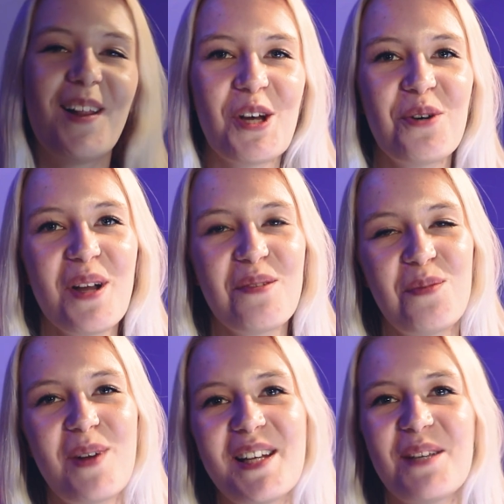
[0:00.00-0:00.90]
Hello
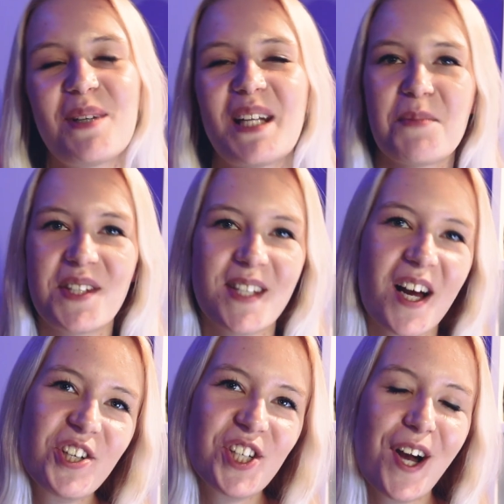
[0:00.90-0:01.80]
everybody, my name is
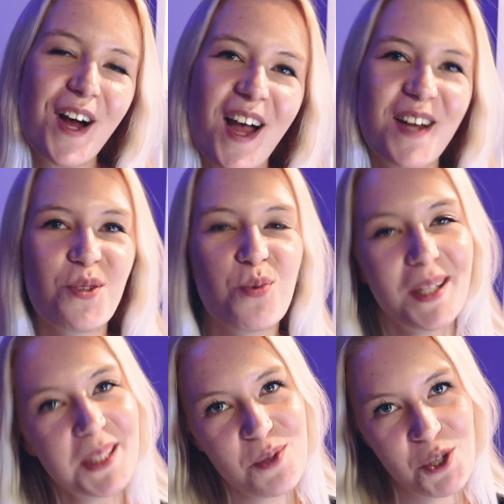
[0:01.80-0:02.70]
Sasha and
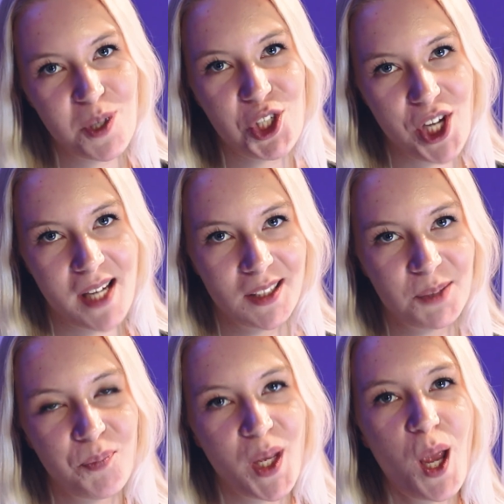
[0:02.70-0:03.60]
welcome to my
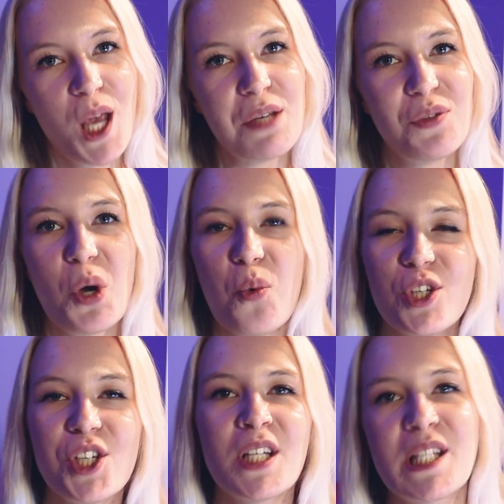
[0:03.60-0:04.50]
channel. If you're
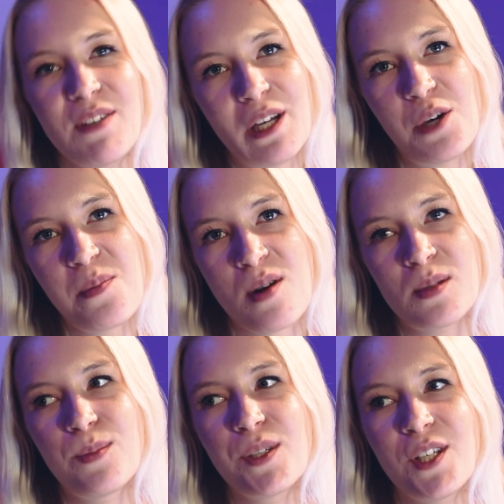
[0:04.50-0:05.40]
watching this video,
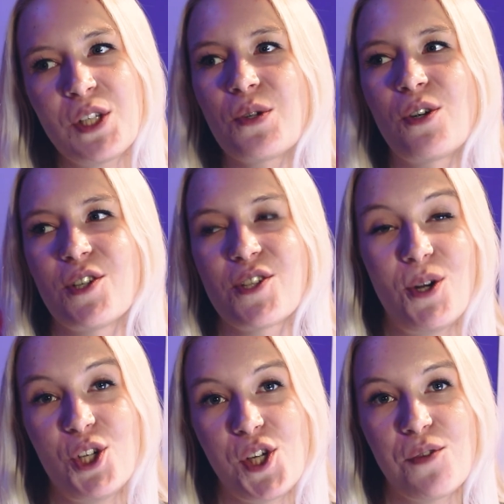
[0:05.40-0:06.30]
probably you're
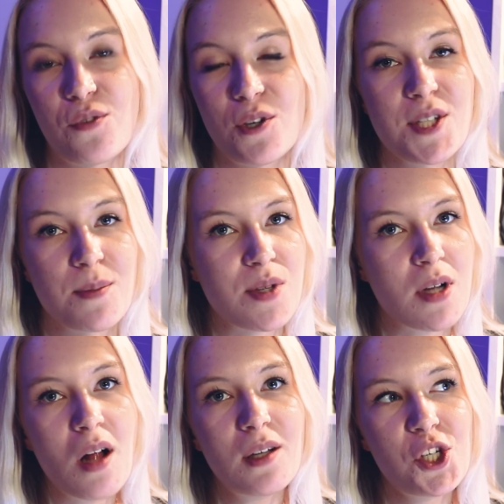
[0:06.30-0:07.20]
searching for some
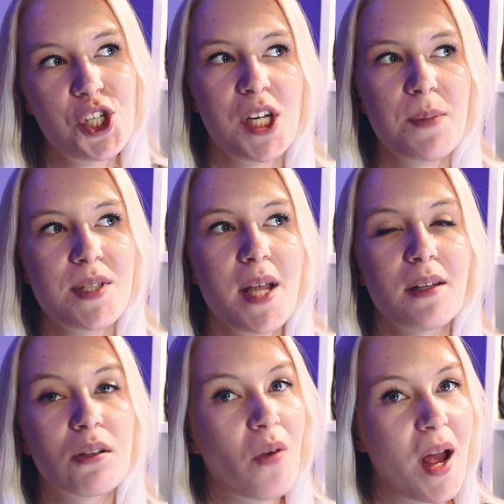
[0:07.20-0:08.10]
scholarships
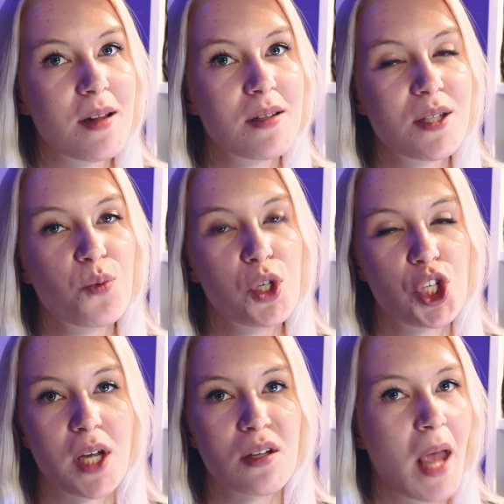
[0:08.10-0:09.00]
and grants
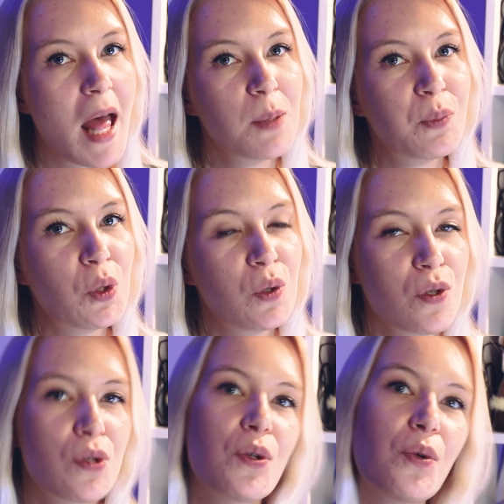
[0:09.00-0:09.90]
which can help you
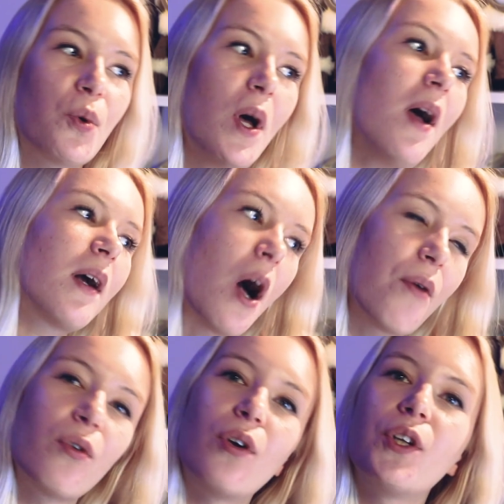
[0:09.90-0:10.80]
to
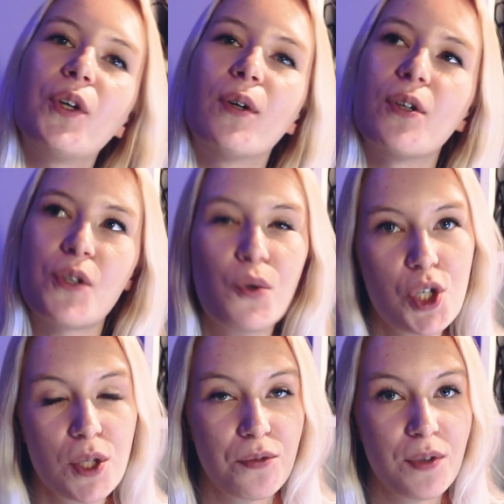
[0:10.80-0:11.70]
cover your
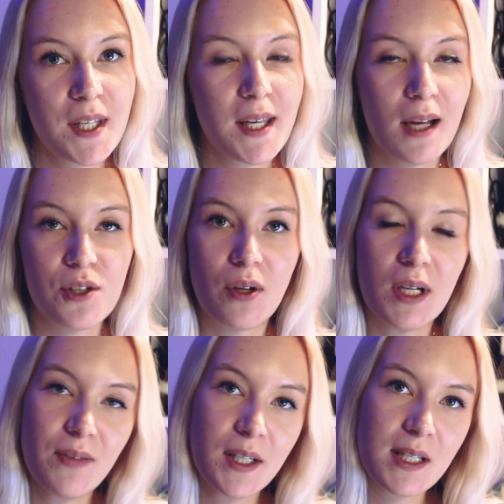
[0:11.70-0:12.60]
tuition fee and your
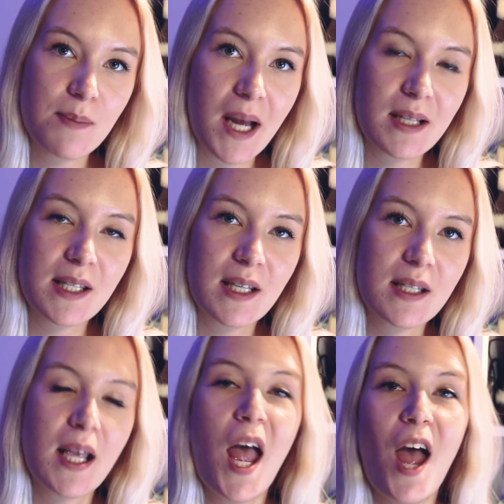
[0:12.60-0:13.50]
living
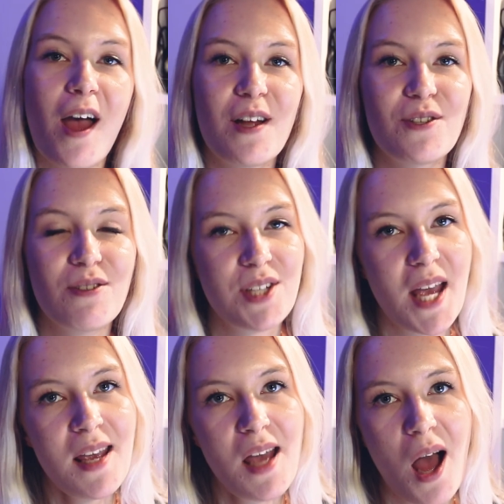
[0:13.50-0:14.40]
expenses. And
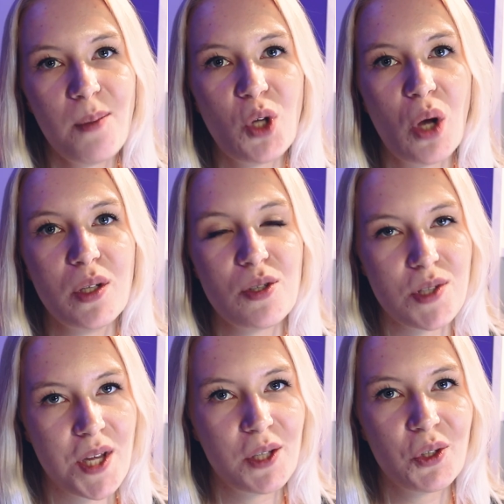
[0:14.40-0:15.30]
today I'm going to
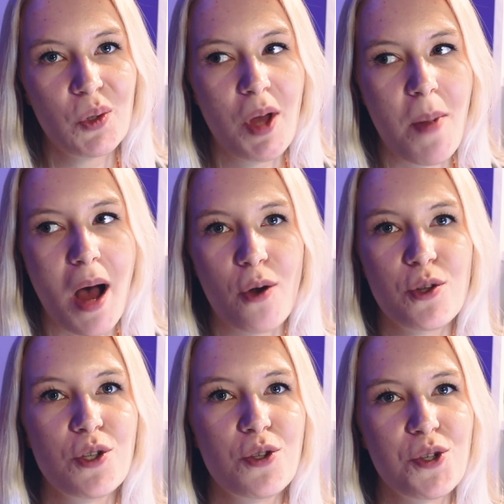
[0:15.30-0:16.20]
tell you
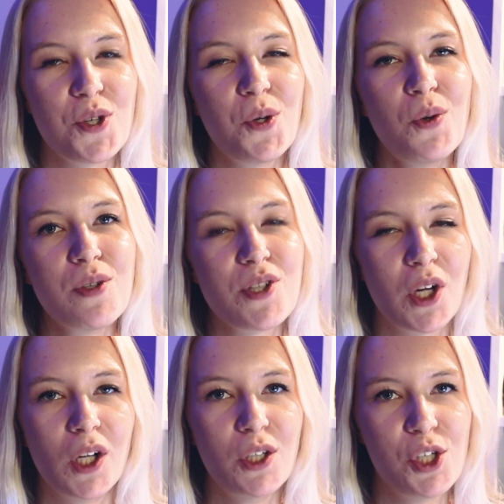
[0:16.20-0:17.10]
about two
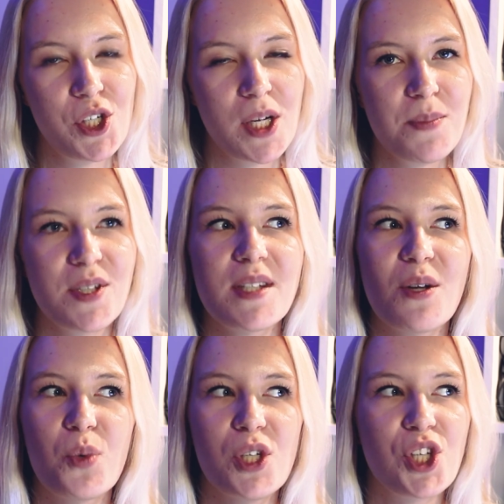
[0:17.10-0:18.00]
scholarships
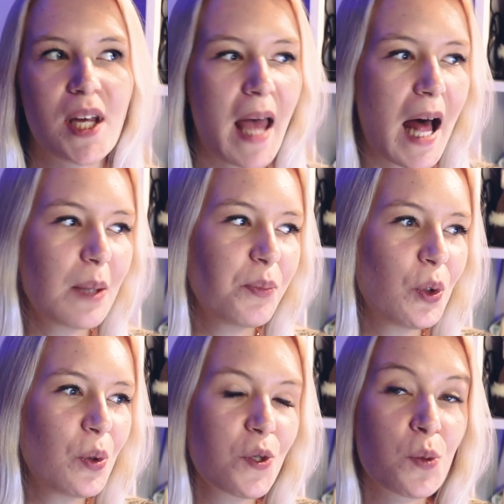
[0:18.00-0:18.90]
which can help
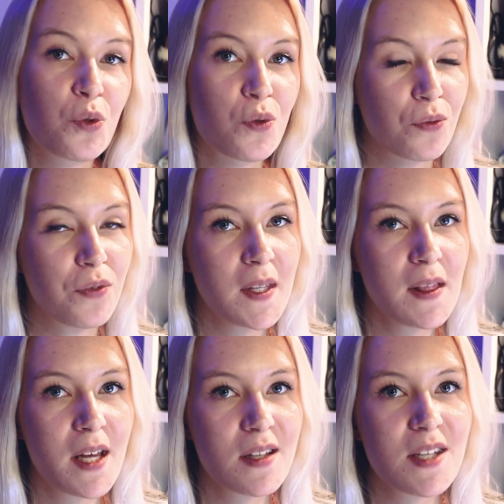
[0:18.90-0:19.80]
you to move to
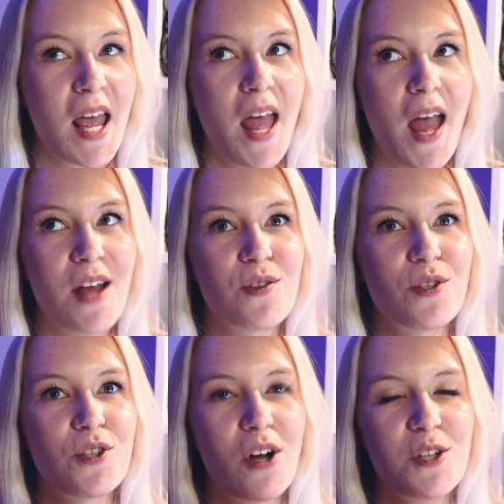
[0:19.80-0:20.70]
Finland
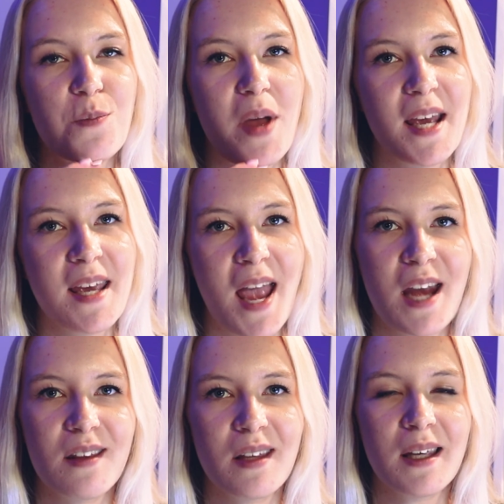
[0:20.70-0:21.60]
and don't pay
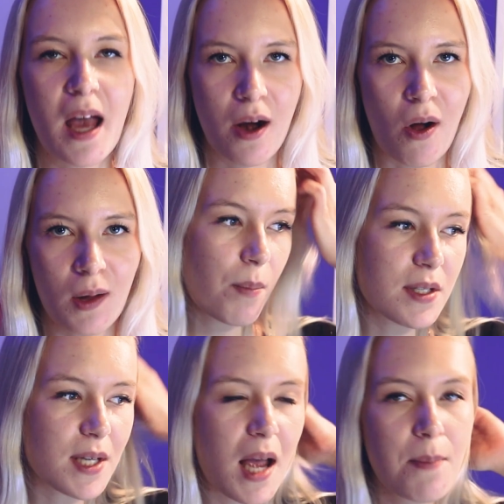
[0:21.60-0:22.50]
anything at all.
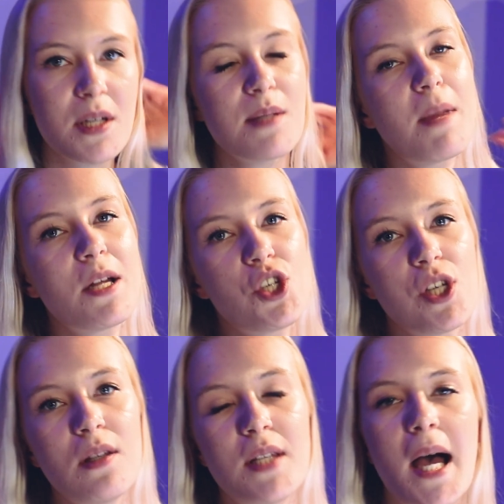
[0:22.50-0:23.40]
But I must
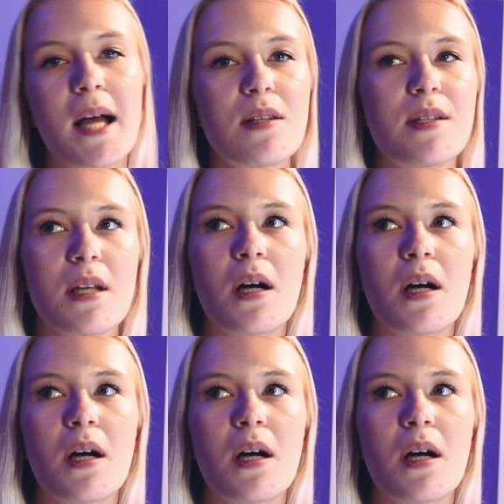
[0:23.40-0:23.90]
mention that